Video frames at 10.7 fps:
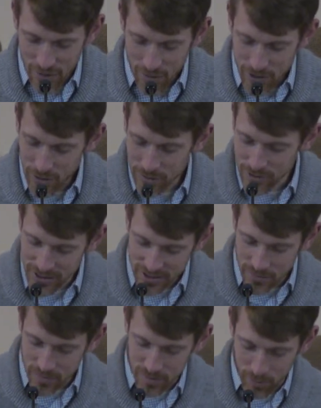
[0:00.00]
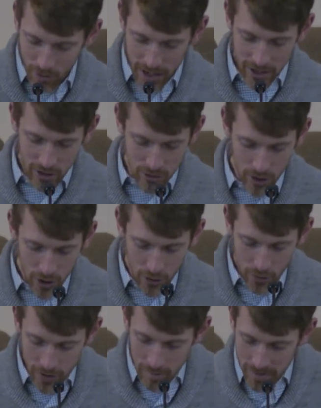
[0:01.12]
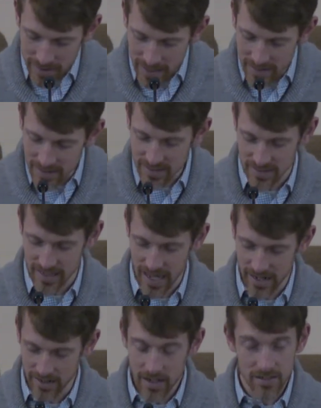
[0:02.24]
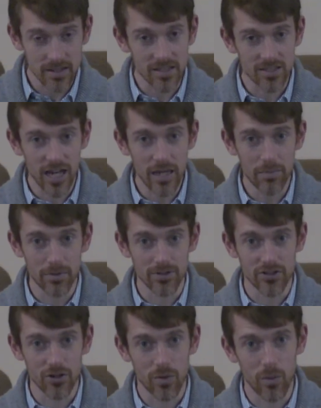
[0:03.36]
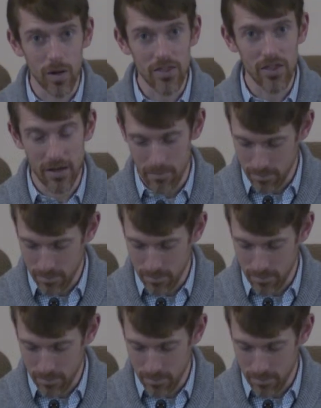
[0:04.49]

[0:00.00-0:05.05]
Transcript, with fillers: we're told Jesus was praying alone, but then this is added the disciples were with him.